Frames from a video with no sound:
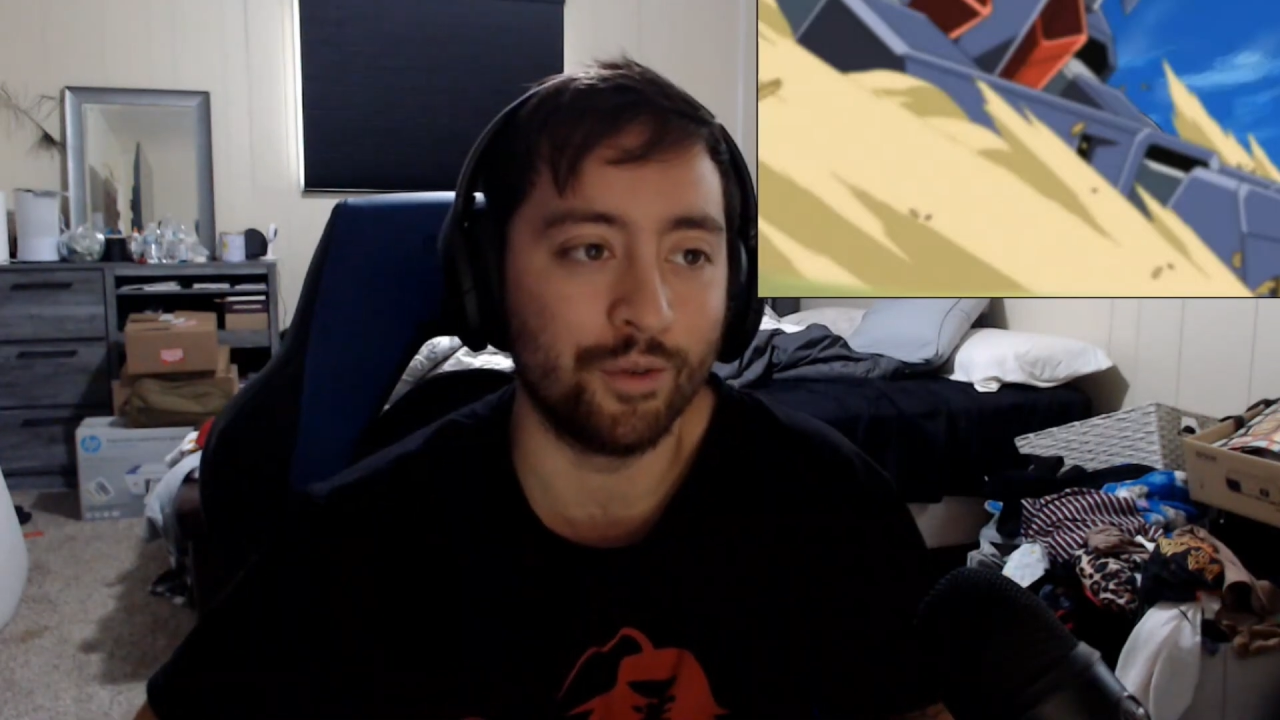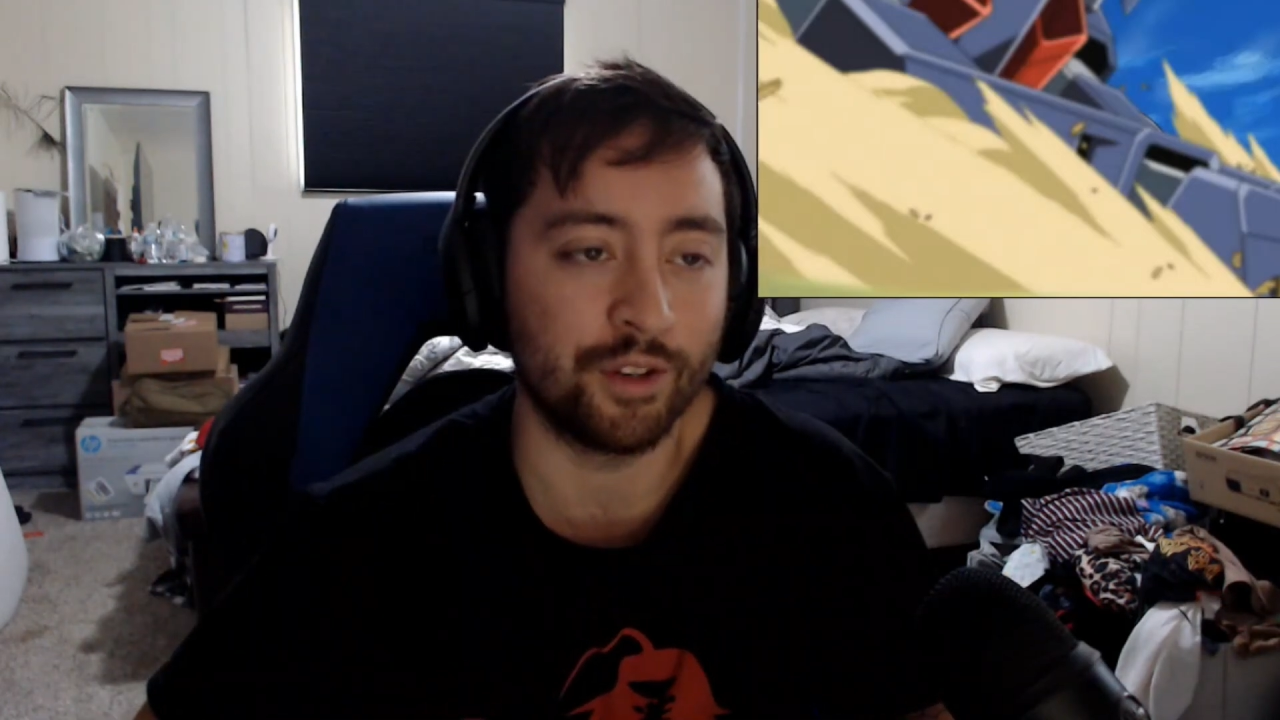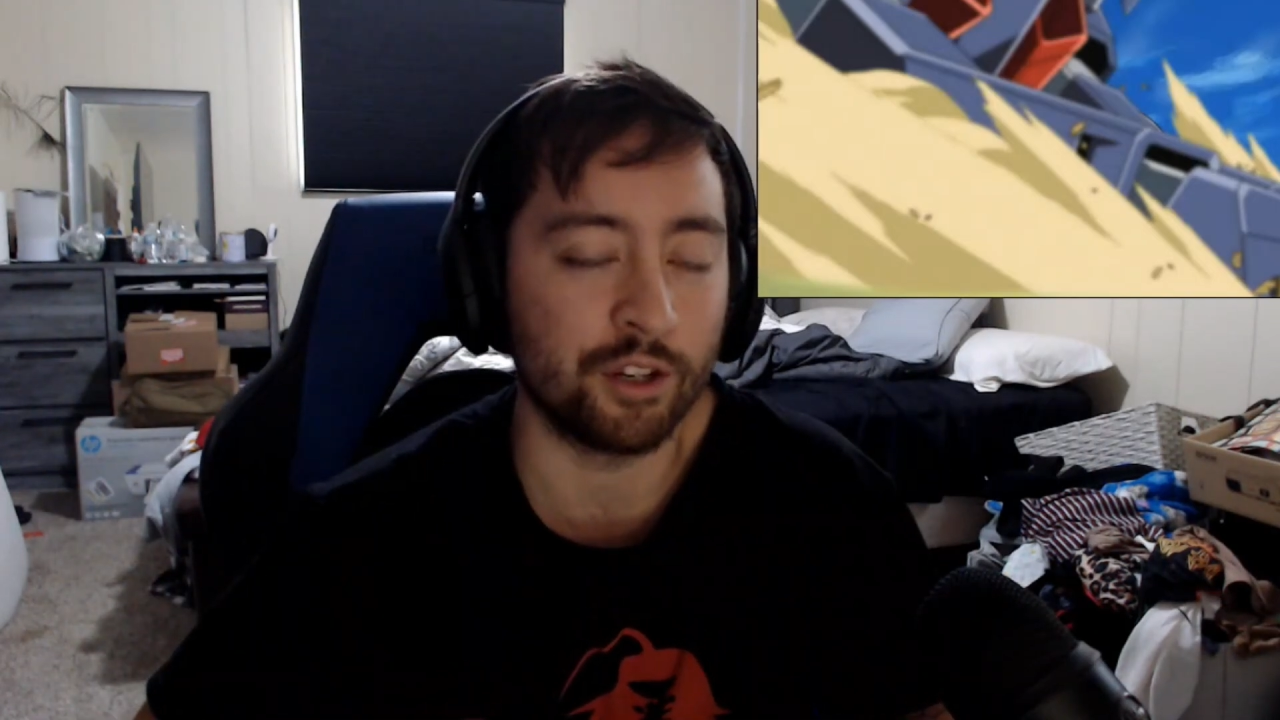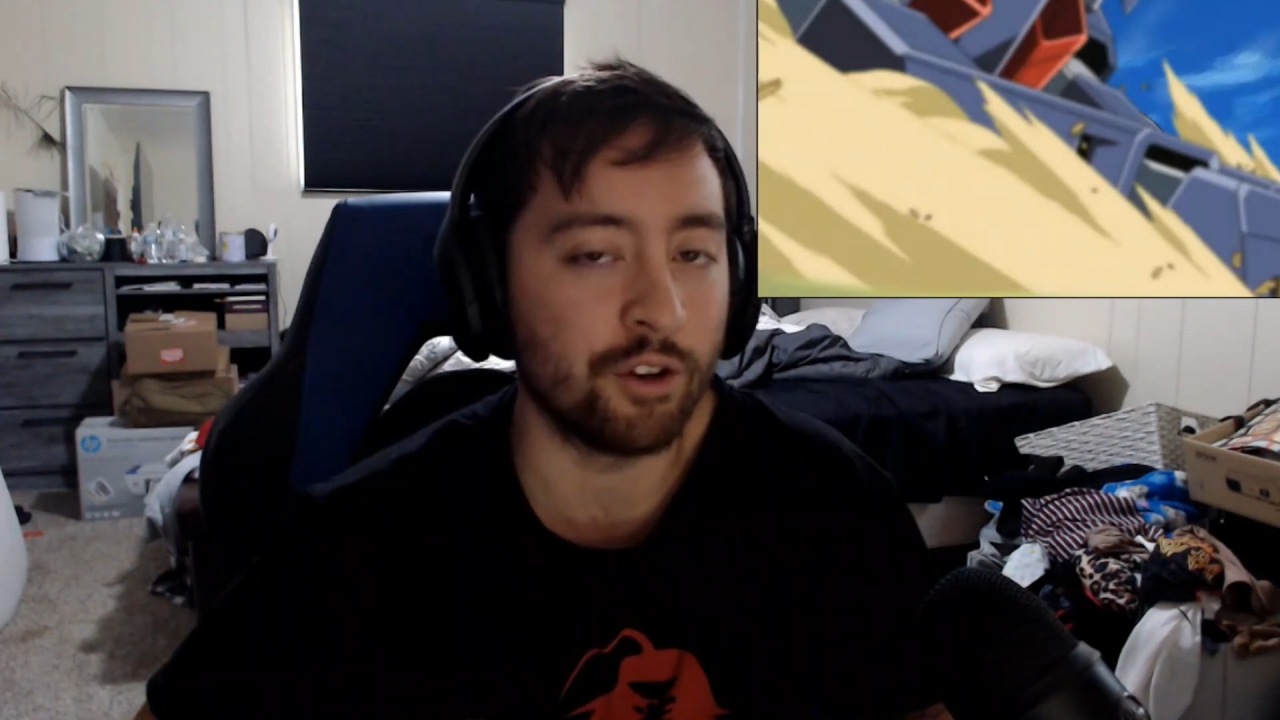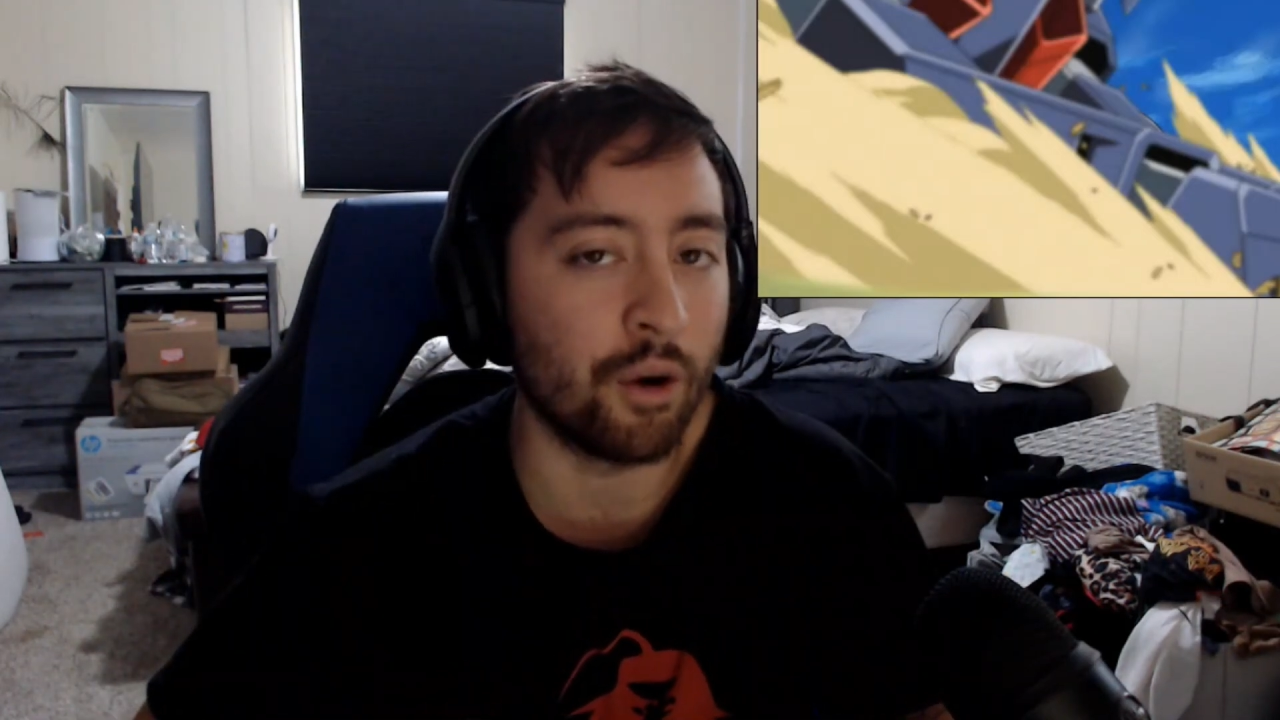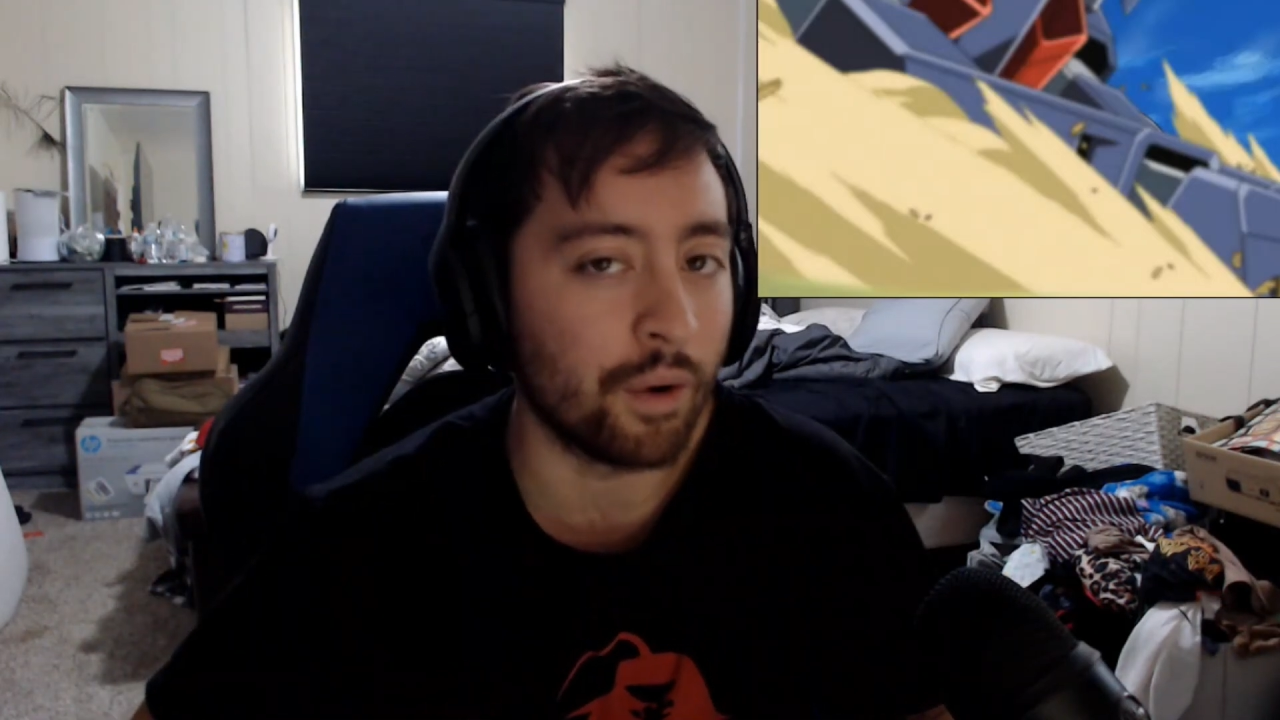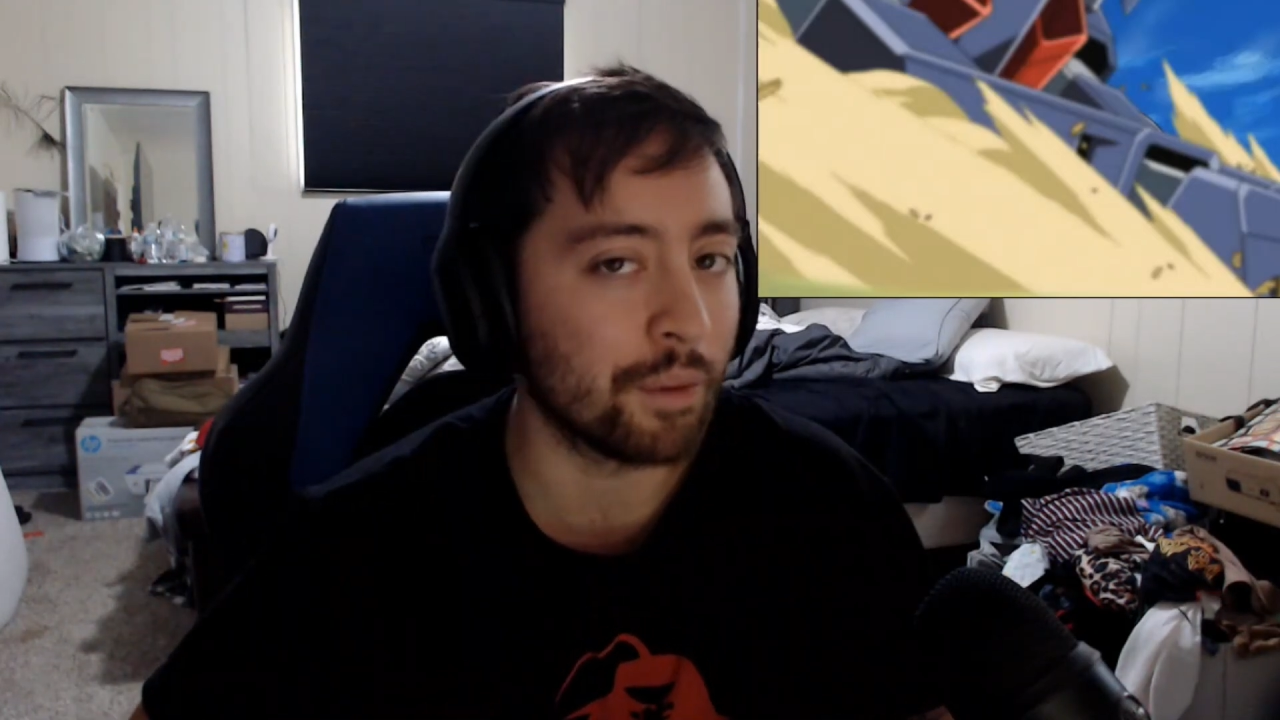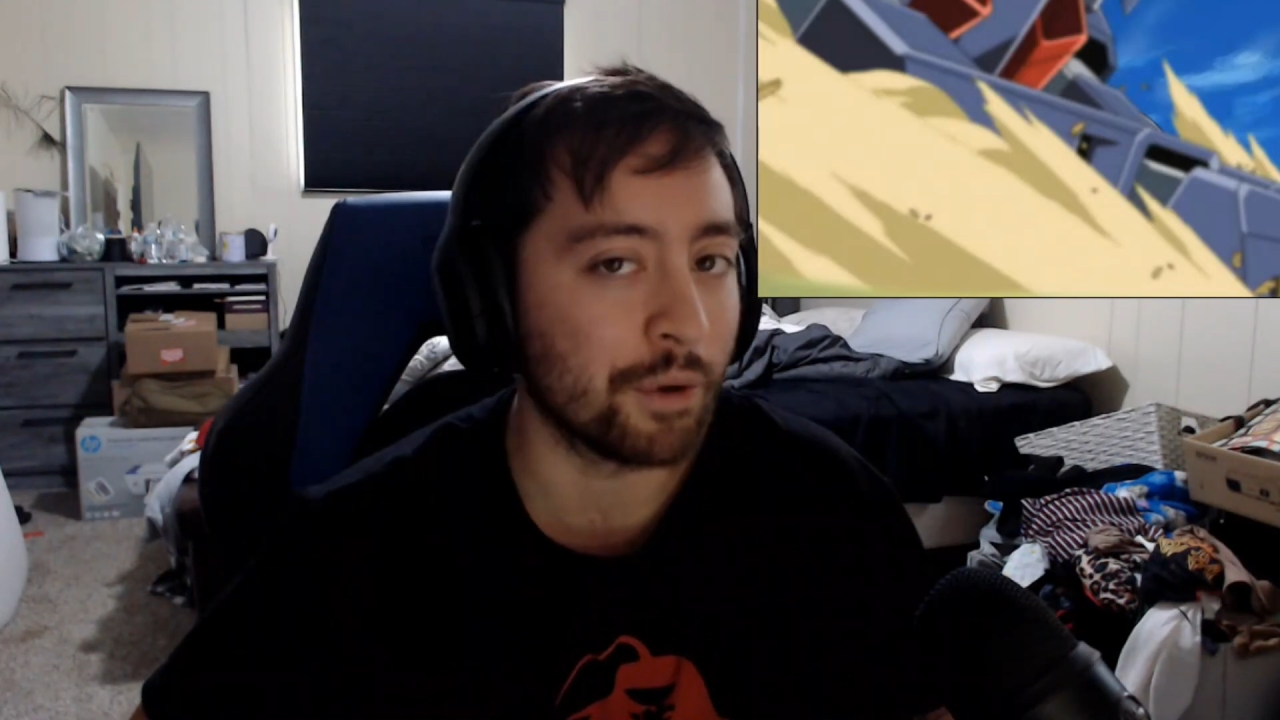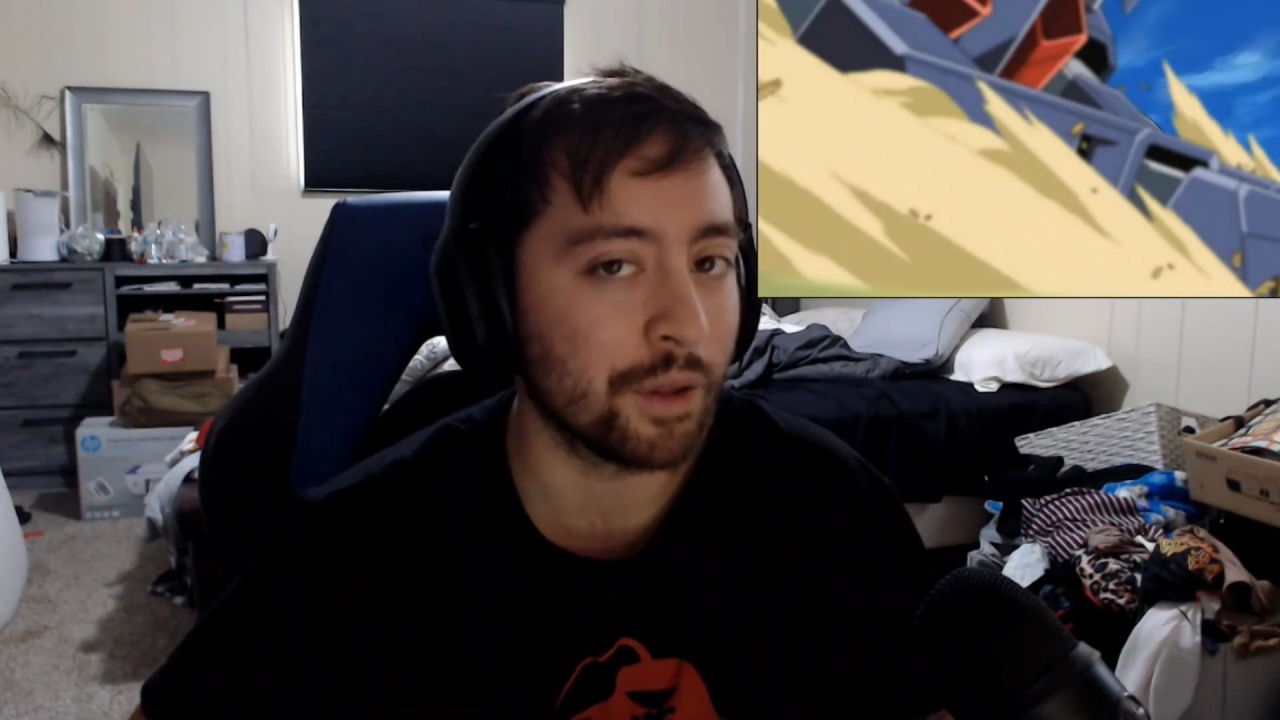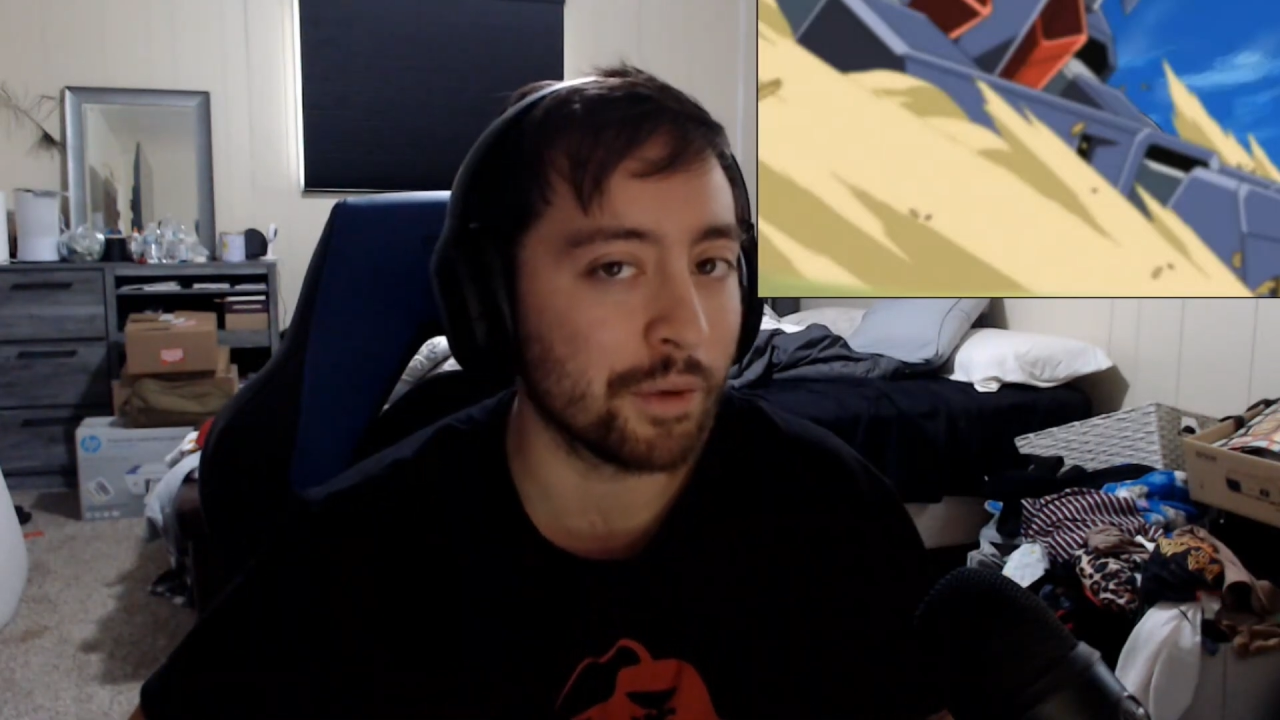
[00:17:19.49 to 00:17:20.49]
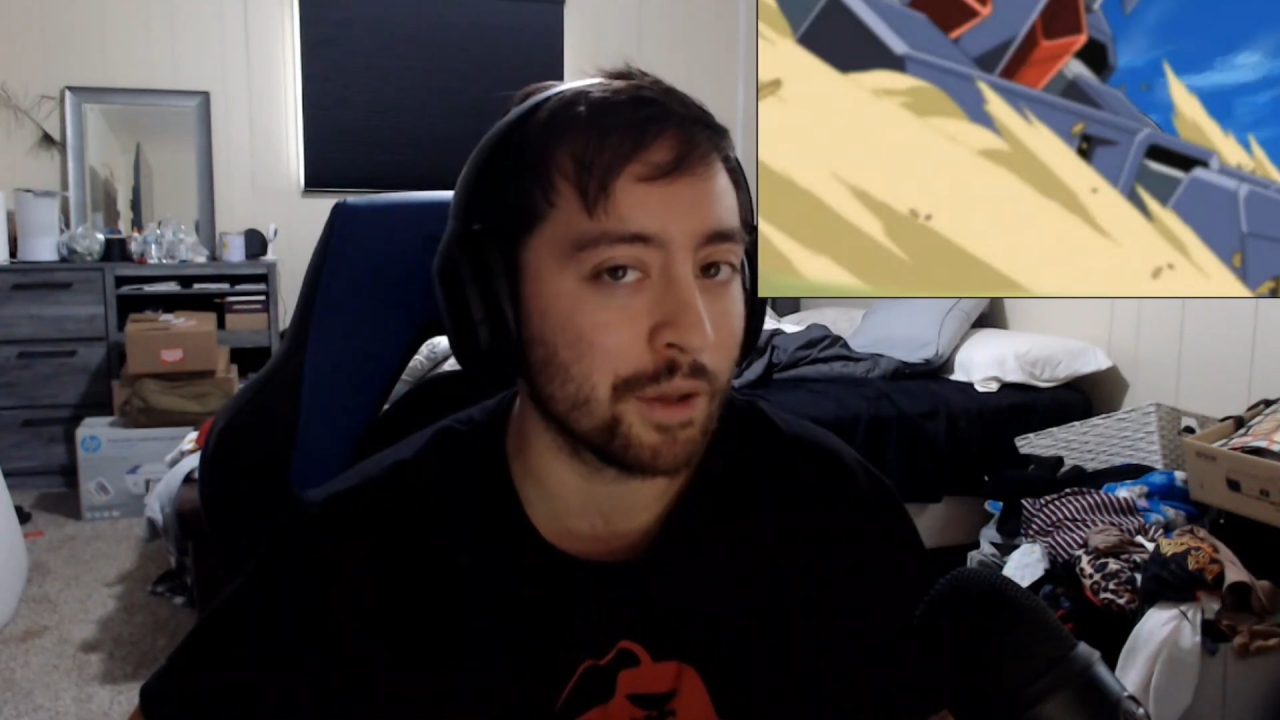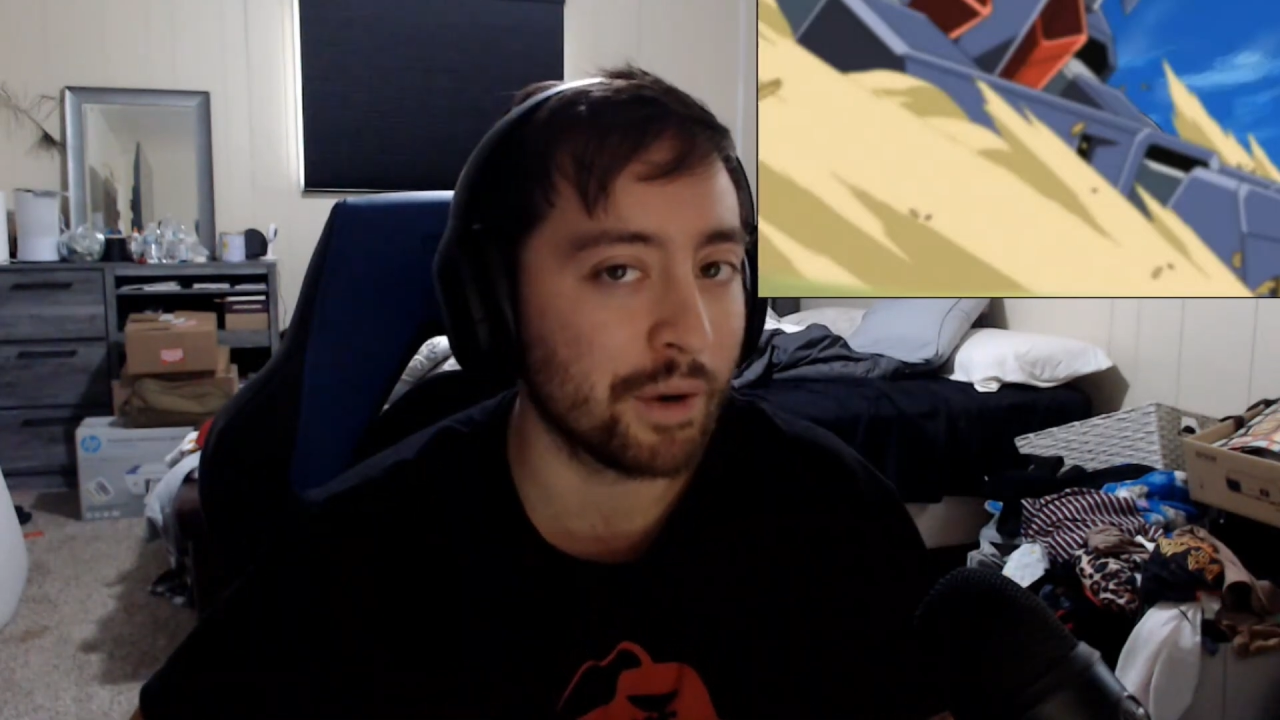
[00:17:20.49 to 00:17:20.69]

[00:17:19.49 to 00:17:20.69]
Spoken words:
you don't want to put them on the